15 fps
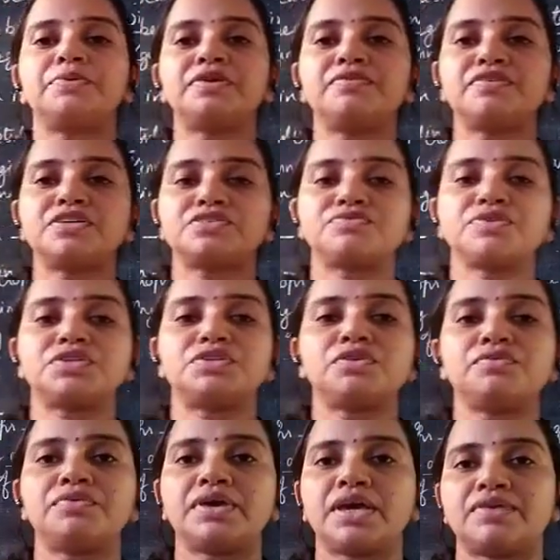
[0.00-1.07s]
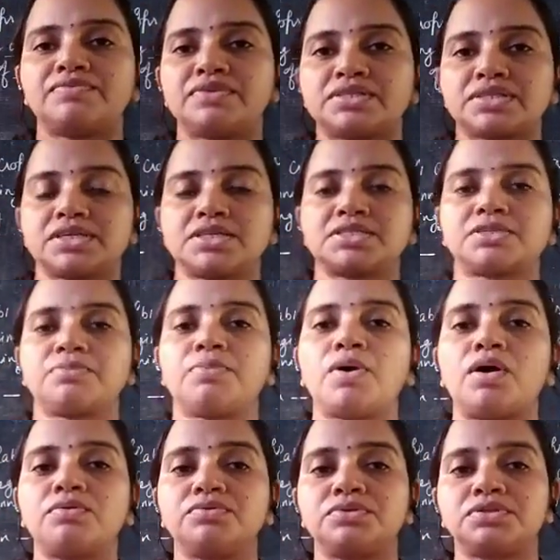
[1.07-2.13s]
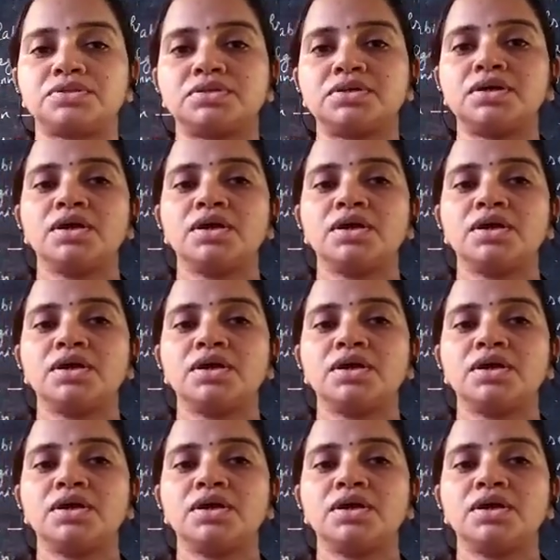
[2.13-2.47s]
previous video we have discussed about